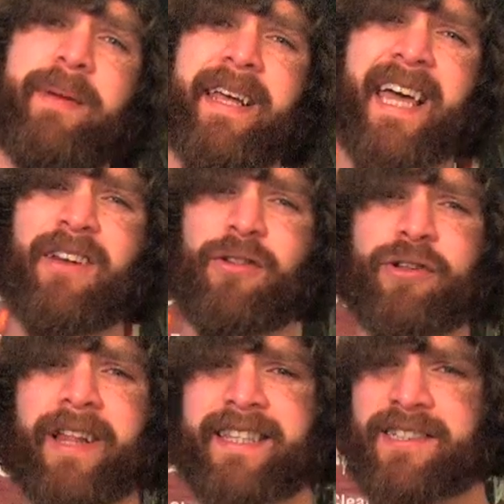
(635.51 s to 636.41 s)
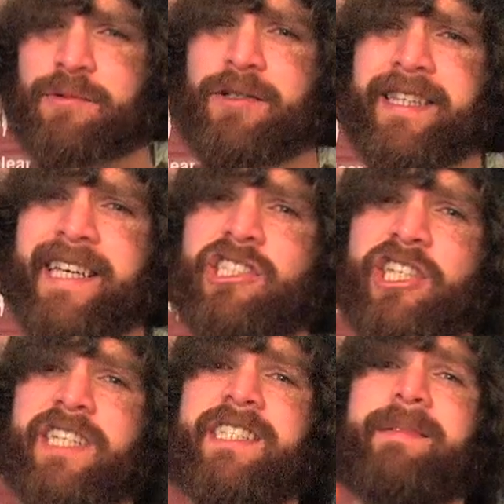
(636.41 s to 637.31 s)
but it kind of looked like this really
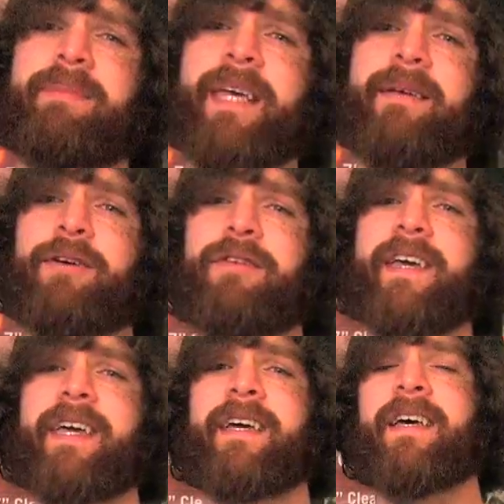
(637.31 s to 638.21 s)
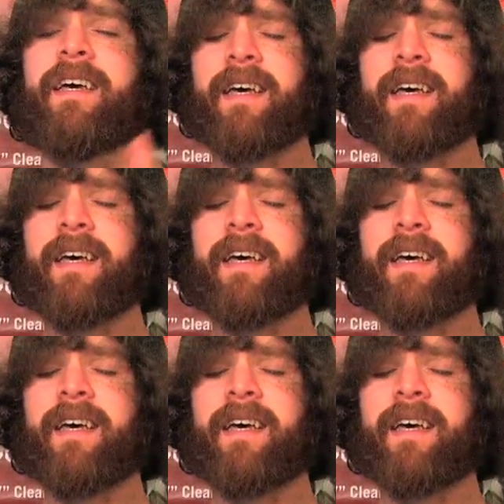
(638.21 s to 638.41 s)
cheesy B movie.